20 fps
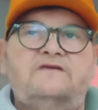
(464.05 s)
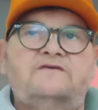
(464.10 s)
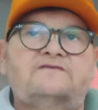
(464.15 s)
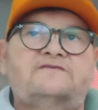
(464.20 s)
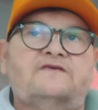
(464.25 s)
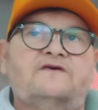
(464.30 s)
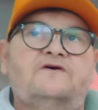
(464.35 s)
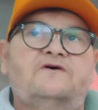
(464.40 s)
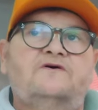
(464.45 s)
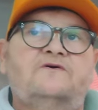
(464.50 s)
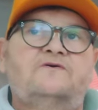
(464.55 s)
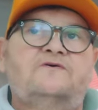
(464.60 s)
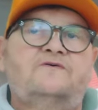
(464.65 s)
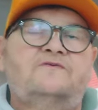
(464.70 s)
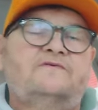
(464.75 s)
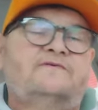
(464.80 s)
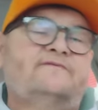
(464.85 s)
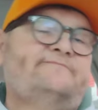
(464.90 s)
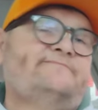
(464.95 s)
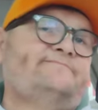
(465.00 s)

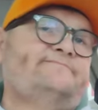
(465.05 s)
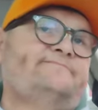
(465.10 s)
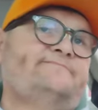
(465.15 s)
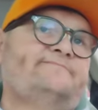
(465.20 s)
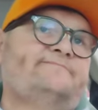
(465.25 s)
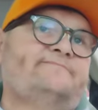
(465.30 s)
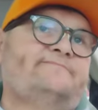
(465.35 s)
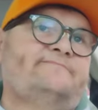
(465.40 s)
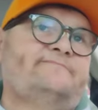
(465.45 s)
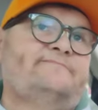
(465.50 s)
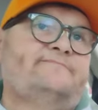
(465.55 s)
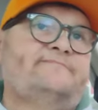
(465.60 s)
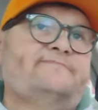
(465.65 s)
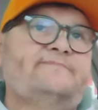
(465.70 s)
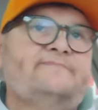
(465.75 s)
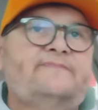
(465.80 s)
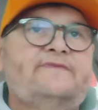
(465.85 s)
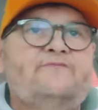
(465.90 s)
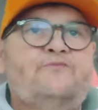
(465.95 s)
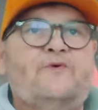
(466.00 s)
So
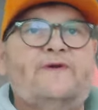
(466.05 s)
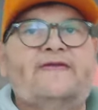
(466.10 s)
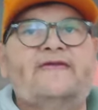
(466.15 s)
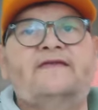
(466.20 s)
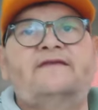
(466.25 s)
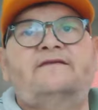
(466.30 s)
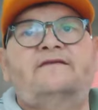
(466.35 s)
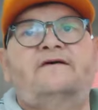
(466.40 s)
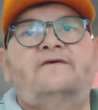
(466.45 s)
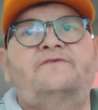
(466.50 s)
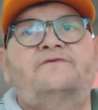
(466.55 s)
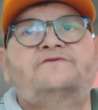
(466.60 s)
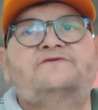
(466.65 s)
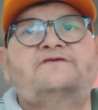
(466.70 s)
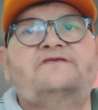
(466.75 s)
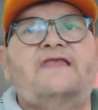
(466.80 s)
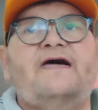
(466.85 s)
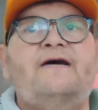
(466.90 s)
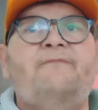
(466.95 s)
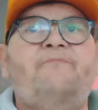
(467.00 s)
if we get another
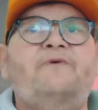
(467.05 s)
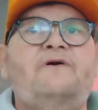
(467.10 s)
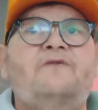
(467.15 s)
slap